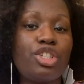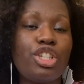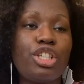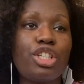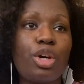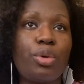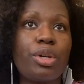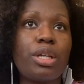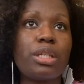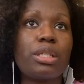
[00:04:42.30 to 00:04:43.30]
She
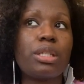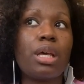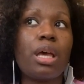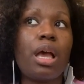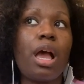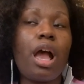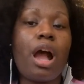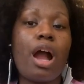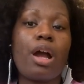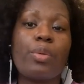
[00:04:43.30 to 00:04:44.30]
told us
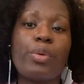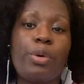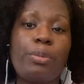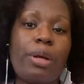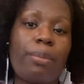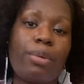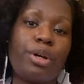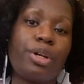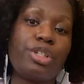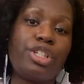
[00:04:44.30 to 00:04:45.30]
our room
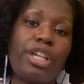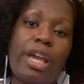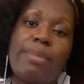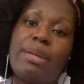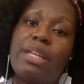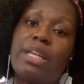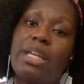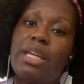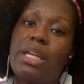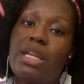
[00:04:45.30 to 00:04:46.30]
number, she gave me the
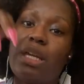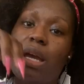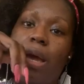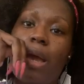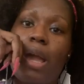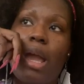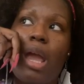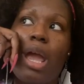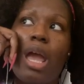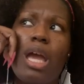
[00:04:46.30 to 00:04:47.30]
key,
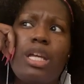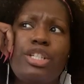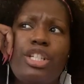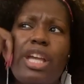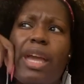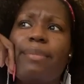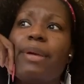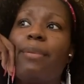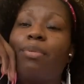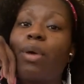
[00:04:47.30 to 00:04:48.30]
and she gave
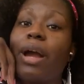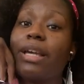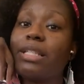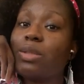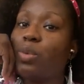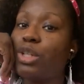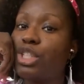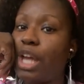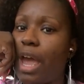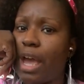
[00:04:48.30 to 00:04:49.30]
me a price
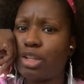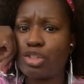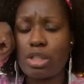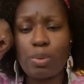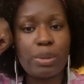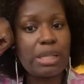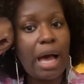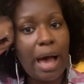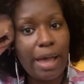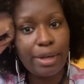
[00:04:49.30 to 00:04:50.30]
which actually was
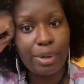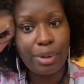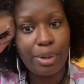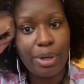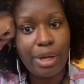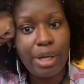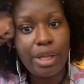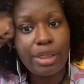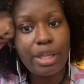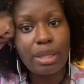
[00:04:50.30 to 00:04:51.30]
higher
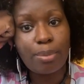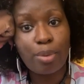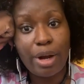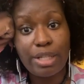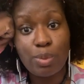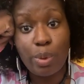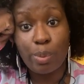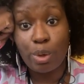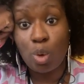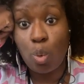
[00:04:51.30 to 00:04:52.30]
than the price
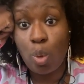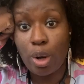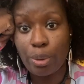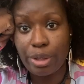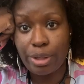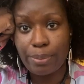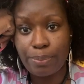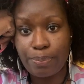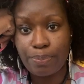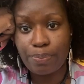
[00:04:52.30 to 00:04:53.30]
we were quoted.